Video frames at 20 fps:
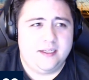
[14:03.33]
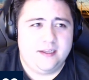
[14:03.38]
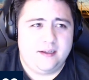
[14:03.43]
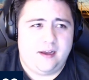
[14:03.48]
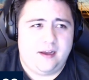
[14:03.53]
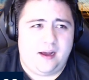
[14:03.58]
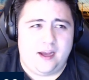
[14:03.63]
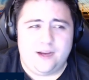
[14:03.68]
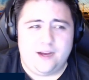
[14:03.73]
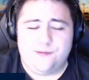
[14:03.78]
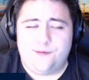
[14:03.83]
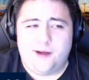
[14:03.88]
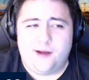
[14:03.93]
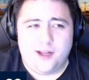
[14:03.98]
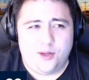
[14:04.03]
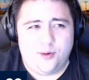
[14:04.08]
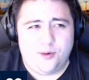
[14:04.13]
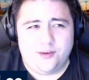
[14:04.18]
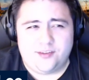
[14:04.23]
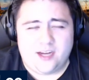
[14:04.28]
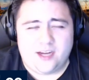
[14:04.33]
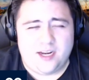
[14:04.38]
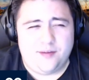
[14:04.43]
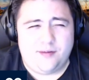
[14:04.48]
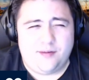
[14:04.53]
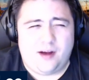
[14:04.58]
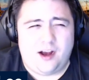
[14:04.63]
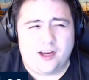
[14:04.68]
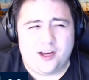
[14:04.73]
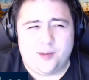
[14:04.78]
Iafalo has kind
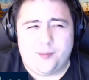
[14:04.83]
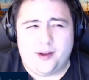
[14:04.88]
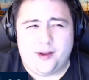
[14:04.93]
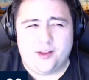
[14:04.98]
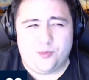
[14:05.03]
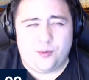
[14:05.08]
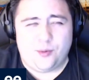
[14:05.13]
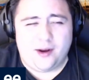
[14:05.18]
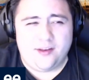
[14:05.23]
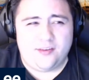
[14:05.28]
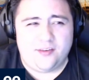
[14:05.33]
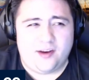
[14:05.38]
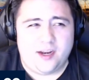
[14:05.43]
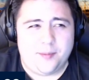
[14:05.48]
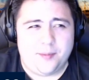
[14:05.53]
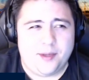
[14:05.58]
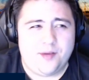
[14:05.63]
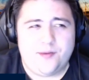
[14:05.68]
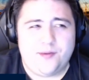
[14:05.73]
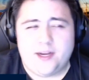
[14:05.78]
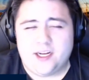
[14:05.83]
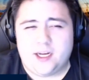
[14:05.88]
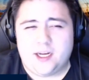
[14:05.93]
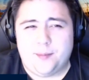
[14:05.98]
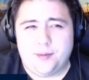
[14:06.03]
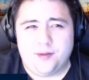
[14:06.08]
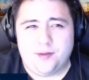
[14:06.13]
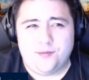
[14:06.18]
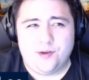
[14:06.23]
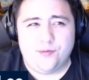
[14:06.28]
of occupied the right side. I mean, you've had a
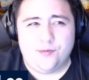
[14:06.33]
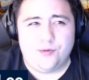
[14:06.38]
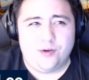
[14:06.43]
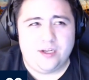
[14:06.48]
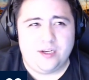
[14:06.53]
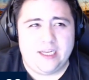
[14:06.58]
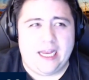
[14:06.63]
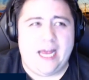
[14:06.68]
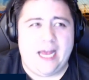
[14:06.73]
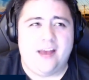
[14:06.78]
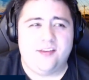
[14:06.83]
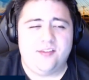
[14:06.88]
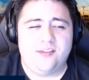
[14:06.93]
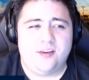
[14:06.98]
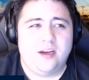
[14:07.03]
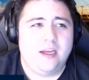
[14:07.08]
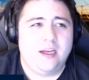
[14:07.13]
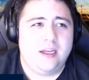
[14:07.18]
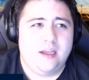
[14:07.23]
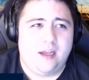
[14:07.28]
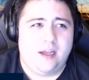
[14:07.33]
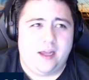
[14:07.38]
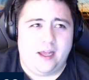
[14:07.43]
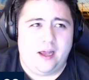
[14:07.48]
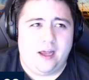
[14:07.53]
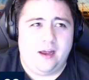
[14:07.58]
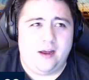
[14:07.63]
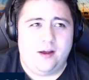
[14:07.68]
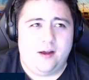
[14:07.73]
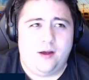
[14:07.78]
couple of different cast
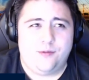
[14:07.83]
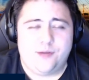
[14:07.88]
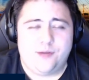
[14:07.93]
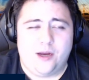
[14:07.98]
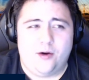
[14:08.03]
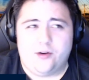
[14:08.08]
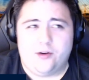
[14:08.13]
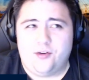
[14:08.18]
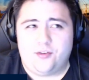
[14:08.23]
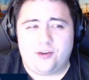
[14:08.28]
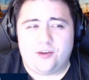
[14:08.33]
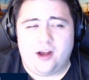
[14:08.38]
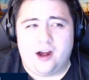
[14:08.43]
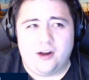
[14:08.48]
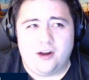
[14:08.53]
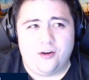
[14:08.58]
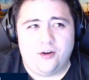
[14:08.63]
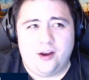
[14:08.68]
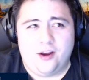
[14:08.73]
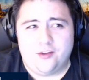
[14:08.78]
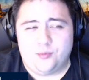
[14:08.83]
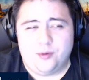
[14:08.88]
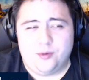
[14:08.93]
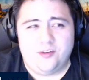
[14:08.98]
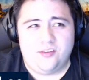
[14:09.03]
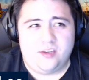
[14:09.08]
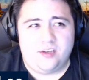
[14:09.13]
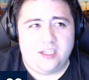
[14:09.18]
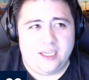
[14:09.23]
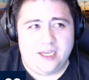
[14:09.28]
of characters. Connor has
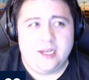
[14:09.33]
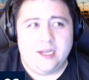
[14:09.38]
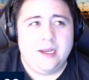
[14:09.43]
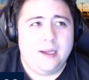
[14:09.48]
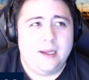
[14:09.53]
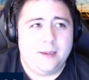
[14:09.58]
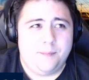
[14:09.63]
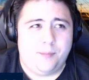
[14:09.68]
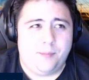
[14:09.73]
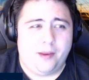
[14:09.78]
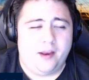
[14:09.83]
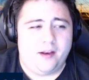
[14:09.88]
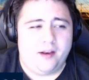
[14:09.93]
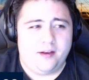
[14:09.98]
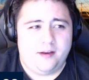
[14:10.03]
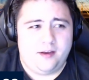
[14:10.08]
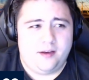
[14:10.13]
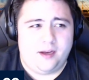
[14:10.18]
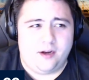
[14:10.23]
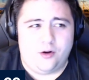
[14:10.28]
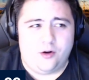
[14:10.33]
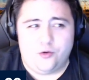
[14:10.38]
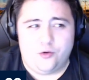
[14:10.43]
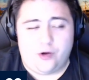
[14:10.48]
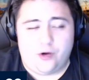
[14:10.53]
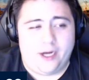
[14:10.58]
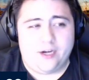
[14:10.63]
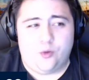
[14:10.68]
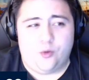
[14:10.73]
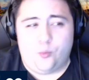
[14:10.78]
recently been, you know,
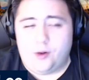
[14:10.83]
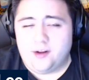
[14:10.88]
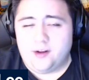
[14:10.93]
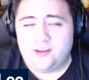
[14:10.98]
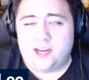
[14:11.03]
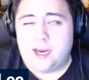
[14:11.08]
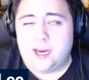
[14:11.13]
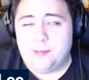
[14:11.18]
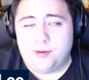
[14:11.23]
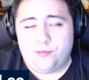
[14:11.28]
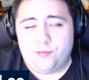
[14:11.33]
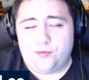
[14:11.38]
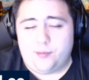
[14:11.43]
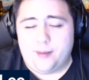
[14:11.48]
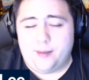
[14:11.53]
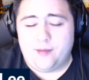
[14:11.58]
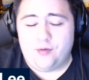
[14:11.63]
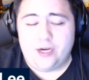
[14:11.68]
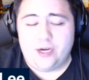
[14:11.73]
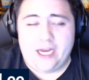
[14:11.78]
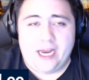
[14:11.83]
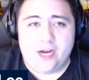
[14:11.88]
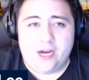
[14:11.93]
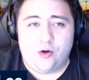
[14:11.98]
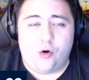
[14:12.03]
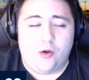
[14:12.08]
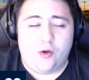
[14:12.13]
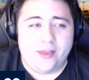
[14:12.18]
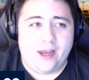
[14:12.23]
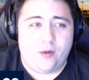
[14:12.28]
trying to one-time it from every
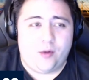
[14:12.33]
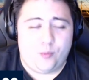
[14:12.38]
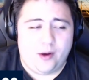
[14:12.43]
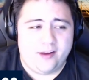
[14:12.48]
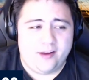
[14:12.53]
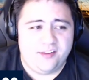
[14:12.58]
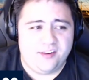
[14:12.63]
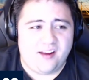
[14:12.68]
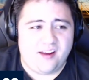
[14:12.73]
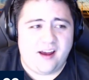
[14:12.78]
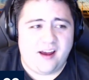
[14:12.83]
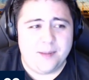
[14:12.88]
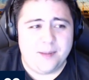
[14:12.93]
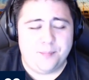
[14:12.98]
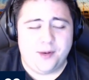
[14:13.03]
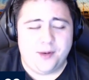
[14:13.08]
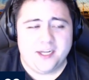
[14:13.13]
angle on that right side.